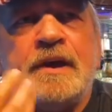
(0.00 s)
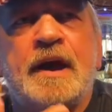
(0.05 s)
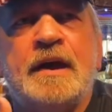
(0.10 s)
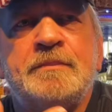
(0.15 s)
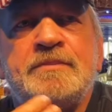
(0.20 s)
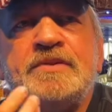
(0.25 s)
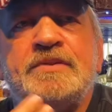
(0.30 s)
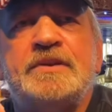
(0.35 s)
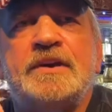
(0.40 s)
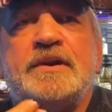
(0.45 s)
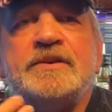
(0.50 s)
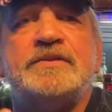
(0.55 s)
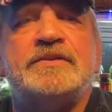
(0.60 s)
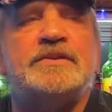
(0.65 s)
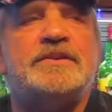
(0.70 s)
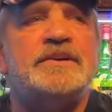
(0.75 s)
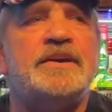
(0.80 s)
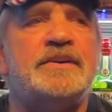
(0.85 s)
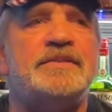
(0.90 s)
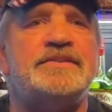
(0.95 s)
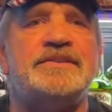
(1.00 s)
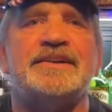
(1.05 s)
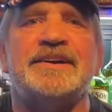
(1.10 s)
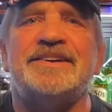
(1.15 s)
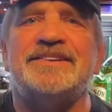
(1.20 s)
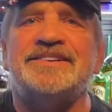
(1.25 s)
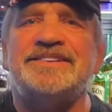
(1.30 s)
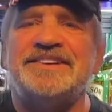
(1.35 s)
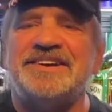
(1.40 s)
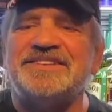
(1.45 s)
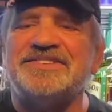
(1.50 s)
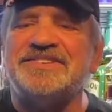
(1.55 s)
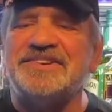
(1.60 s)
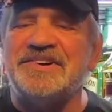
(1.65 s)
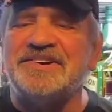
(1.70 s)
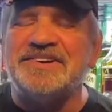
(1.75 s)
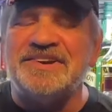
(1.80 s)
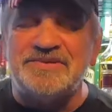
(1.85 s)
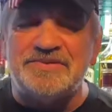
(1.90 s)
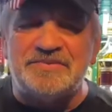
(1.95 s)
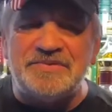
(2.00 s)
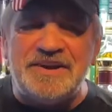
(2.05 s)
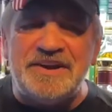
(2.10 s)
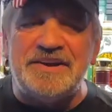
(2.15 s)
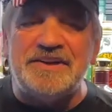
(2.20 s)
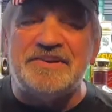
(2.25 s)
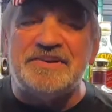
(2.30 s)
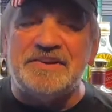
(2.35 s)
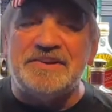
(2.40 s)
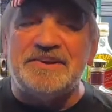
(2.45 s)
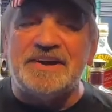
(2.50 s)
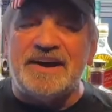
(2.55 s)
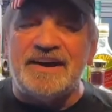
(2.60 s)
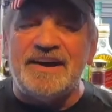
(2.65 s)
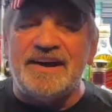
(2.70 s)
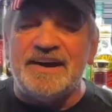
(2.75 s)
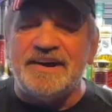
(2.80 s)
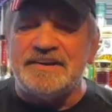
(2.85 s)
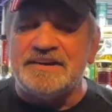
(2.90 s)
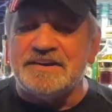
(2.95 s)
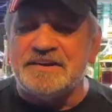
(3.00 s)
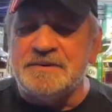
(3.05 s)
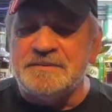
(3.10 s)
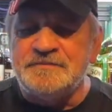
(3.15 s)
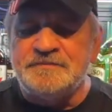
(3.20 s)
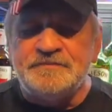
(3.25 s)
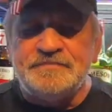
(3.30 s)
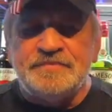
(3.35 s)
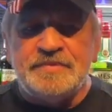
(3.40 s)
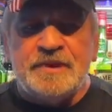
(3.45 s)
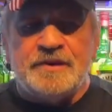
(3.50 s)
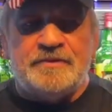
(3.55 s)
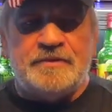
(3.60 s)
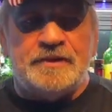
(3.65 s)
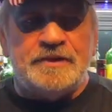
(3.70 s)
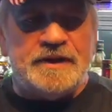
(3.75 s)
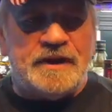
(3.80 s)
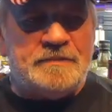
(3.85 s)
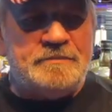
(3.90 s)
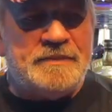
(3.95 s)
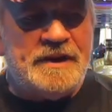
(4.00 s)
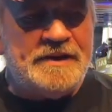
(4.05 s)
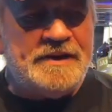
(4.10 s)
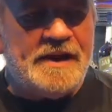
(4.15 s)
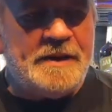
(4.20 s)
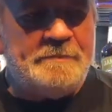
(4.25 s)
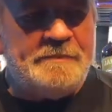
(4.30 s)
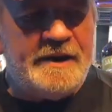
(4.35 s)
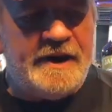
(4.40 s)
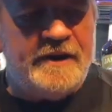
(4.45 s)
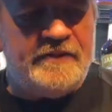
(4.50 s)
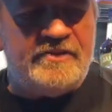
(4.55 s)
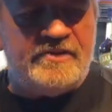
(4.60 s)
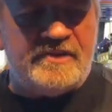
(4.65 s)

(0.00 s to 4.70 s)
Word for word: I'm still tasting it. It tastes good. It's really good. I like it. For that money I paid